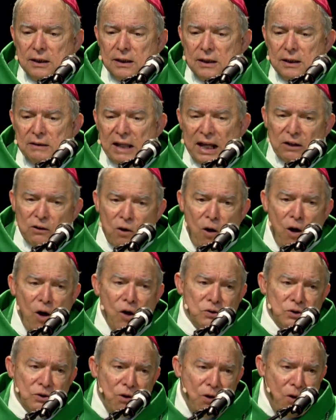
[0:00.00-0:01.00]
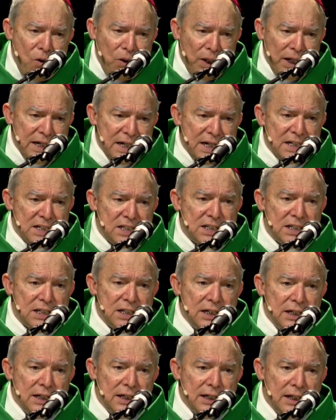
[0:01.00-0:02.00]
That call to holiness
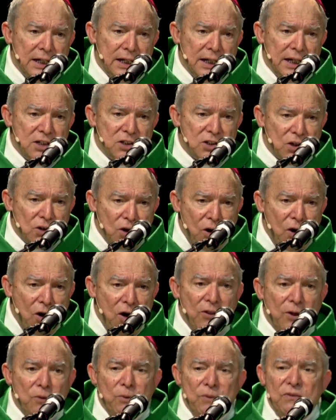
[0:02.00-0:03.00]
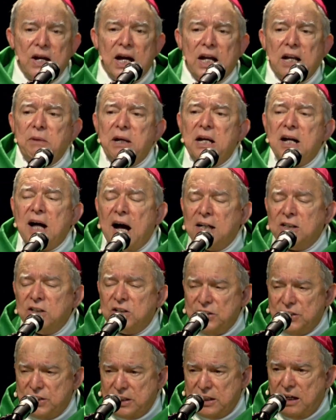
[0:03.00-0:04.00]
is a call that we've got to be
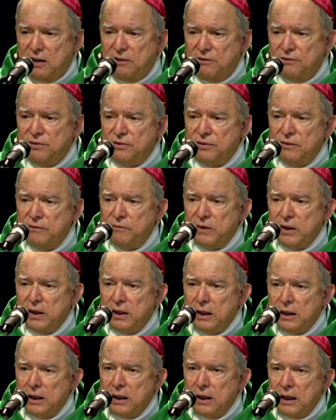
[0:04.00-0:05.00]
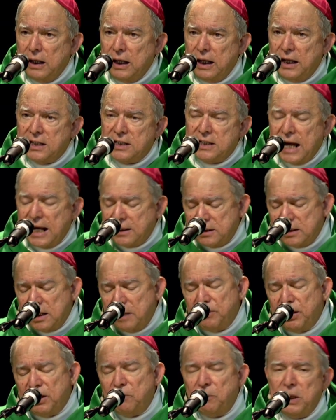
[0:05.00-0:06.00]
conscious of. And it's not
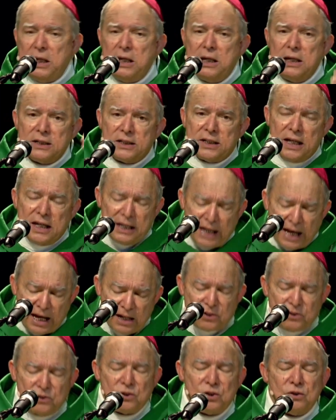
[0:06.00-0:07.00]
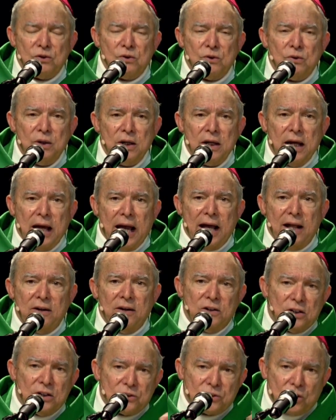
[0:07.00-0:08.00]
something we say yes to and
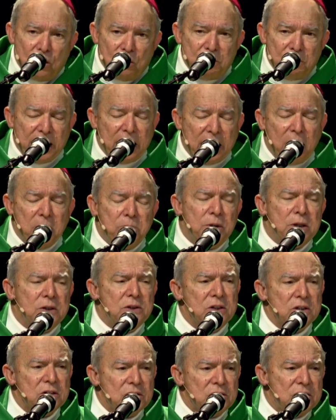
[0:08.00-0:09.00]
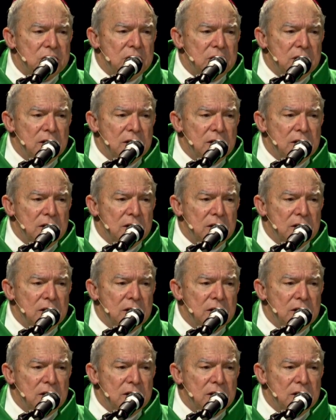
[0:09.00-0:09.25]
just go about our business,